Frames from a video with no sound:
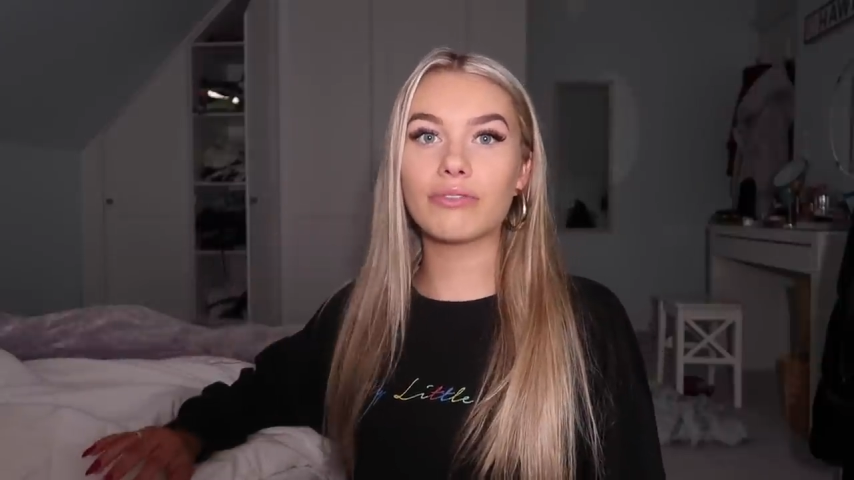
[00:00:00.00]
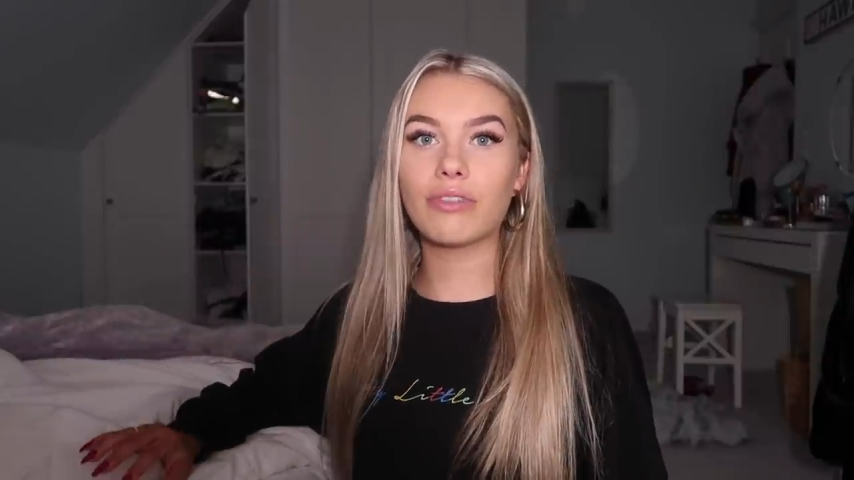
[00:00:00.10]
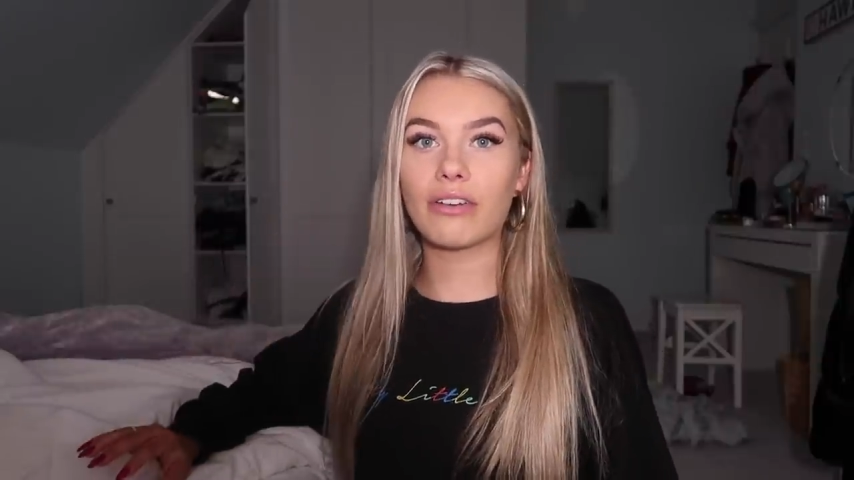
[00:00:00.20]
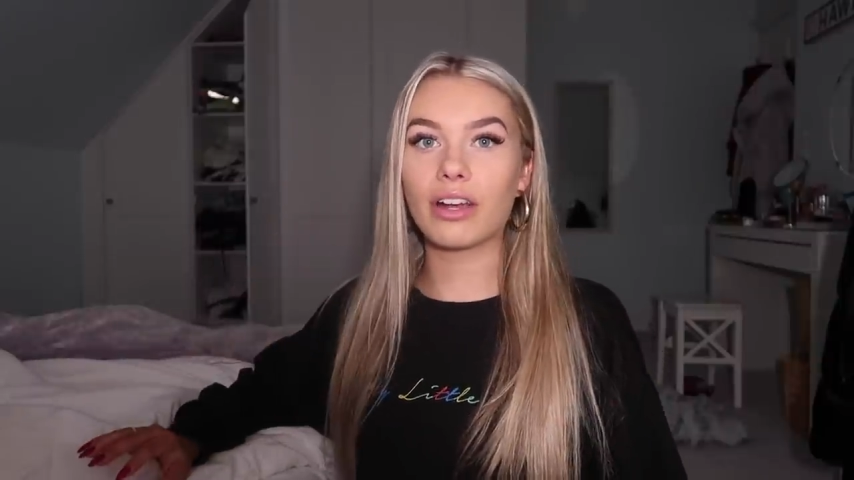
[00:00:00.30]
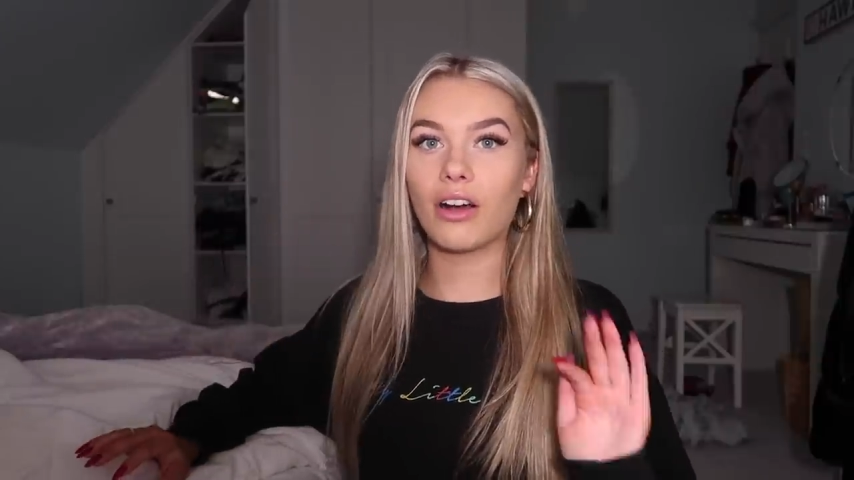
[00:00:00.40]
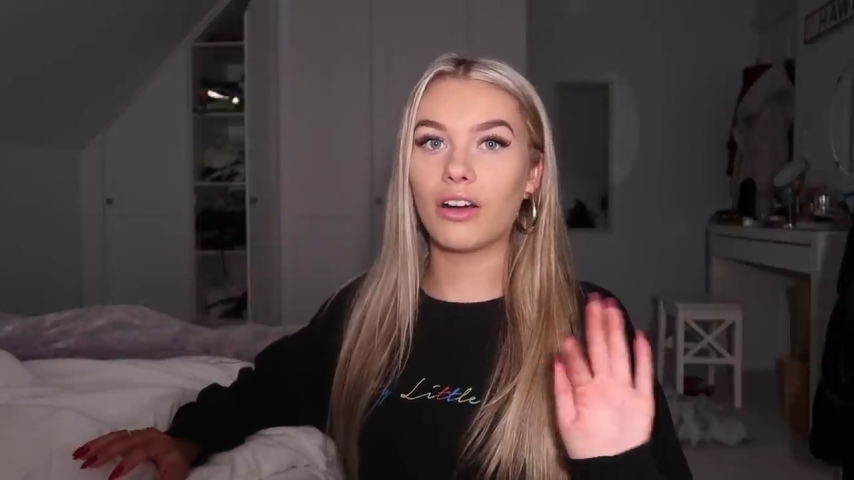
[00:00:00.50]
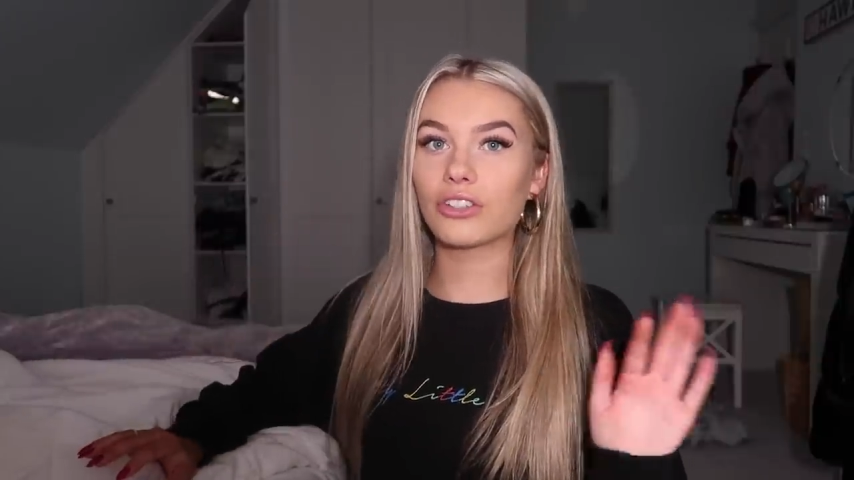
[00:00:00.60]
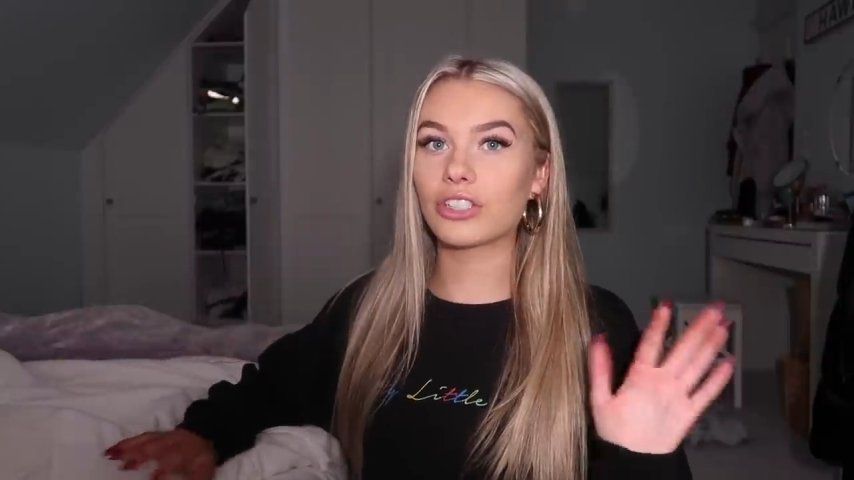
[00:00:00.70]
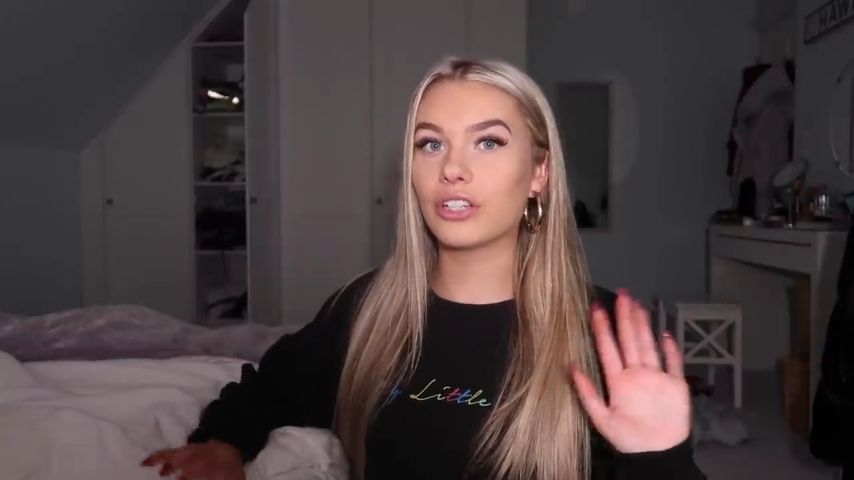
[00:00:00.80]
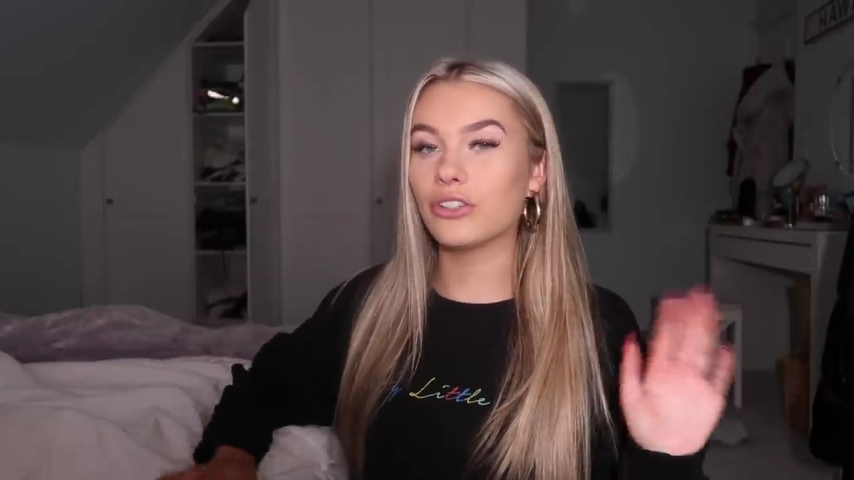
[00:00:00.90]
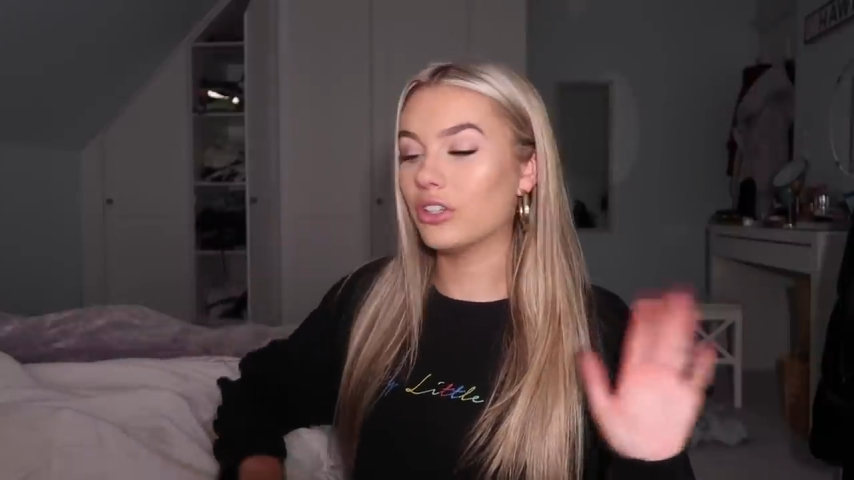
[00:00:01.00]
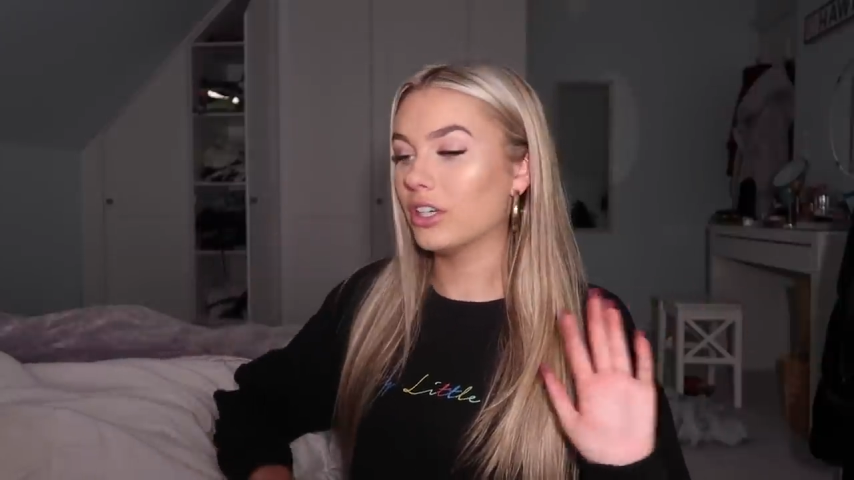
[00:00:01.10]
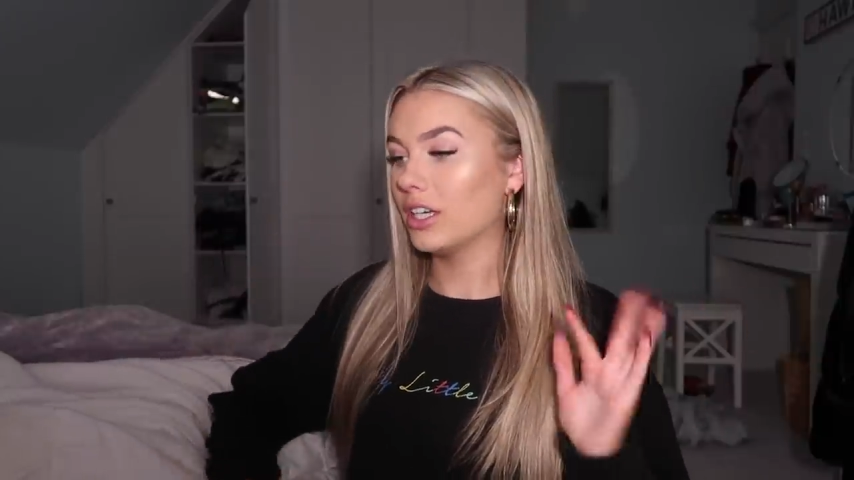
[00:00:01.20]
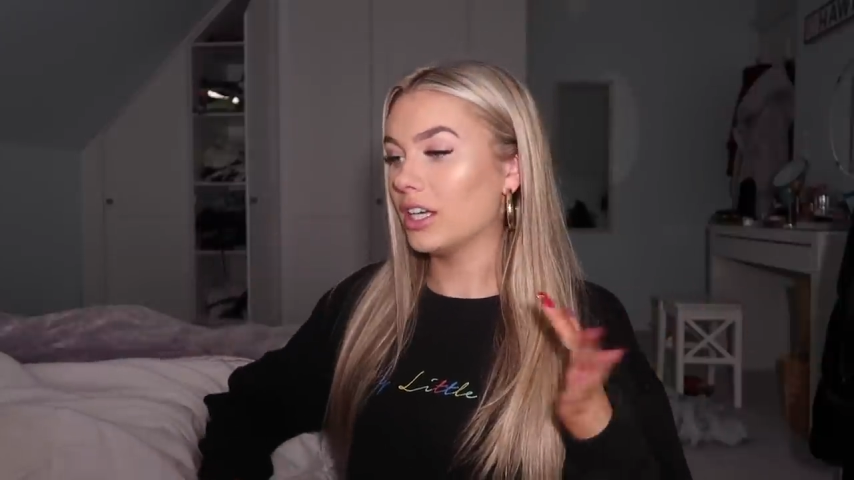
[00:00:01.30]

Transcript: very harsh, and